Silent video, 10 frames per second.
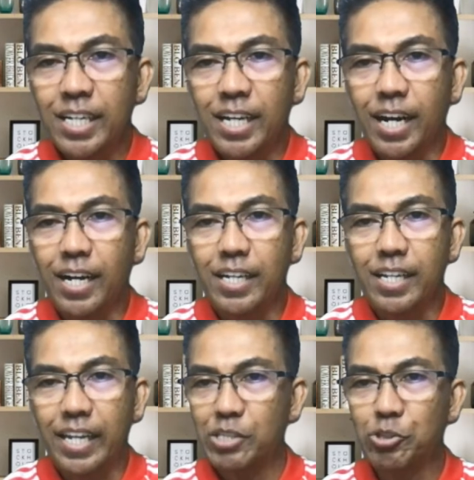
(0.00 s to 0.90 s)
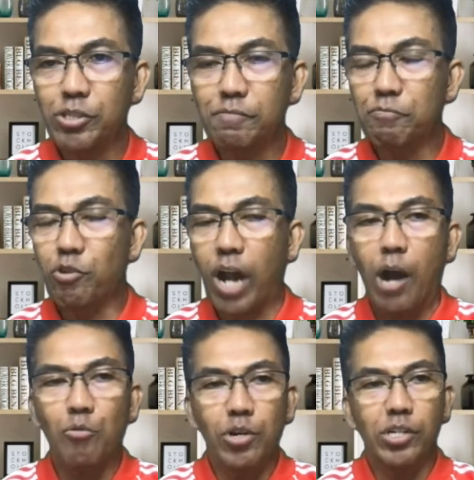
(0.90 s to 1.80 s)
lesson for
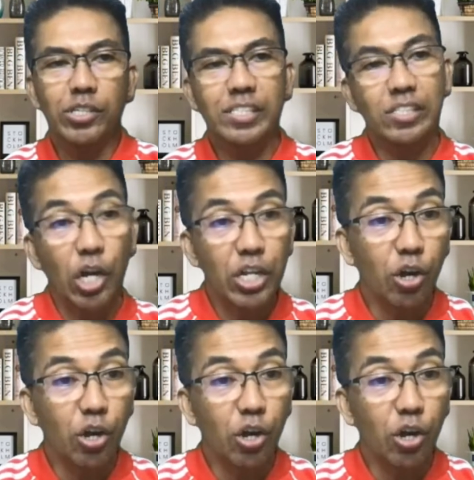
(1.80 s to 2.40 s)
our study